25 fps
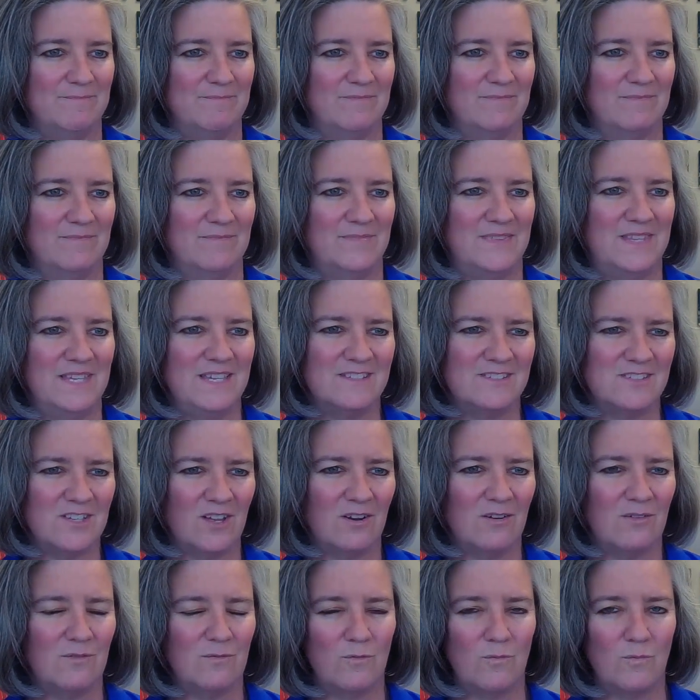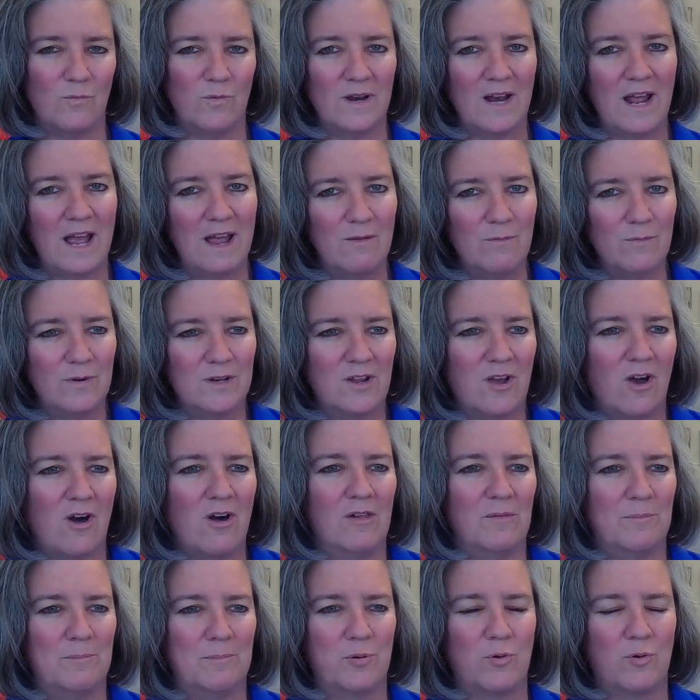These are what I would
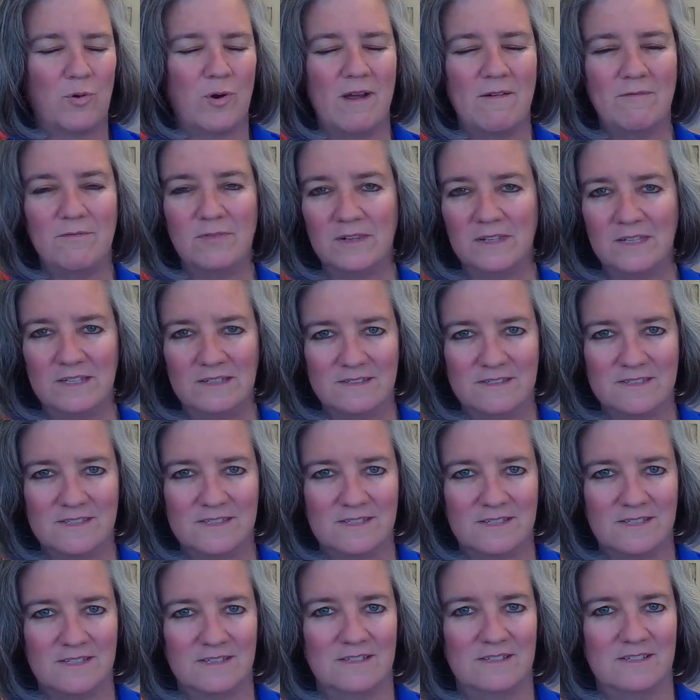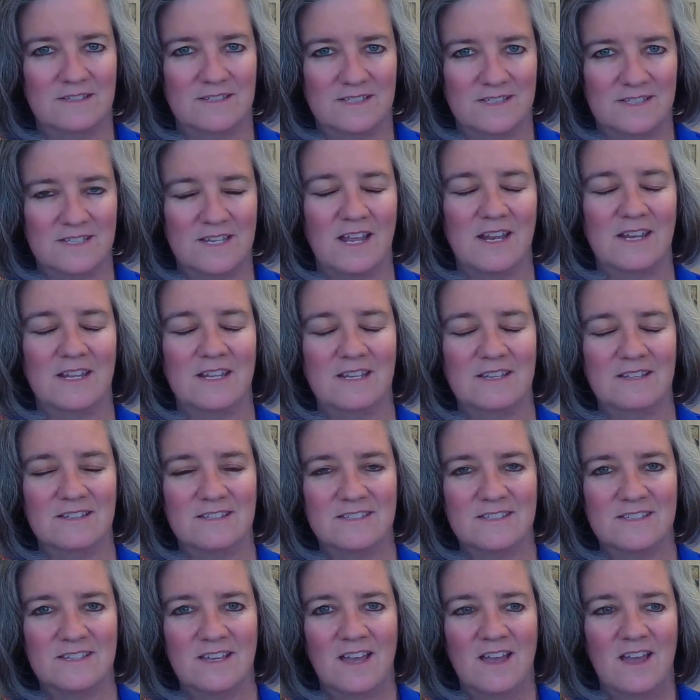call prevalence
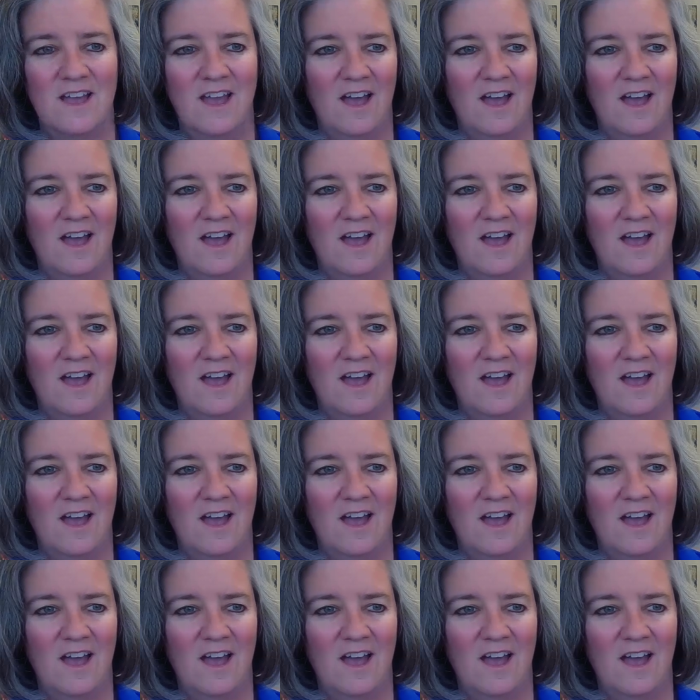studies.